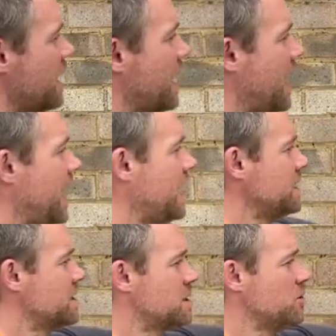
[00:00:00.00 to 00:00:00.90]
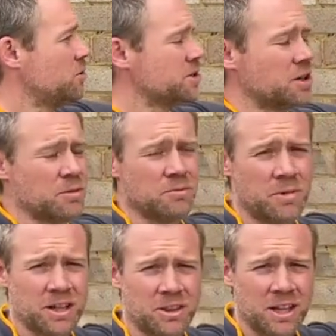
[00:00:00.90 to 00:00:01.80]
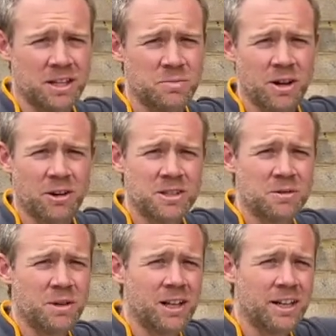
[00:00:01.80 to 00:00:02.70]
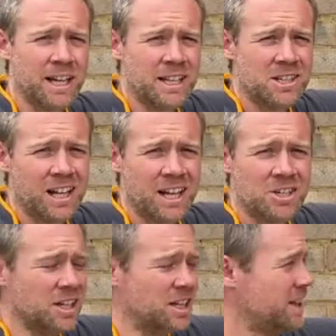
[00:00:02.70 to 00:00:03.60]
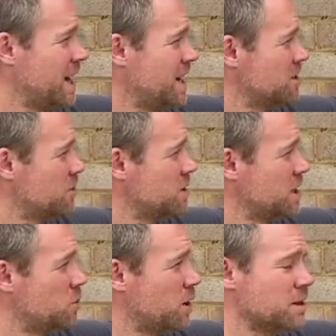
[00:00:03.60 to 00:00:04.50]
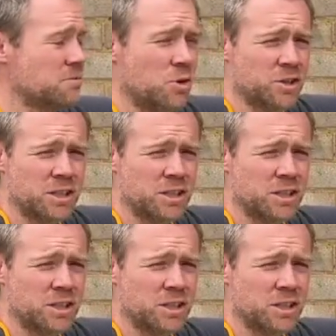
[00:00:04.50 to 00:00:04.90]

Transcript: and also might think it's a bit odd to be looking at insulation. That is obviously quite modern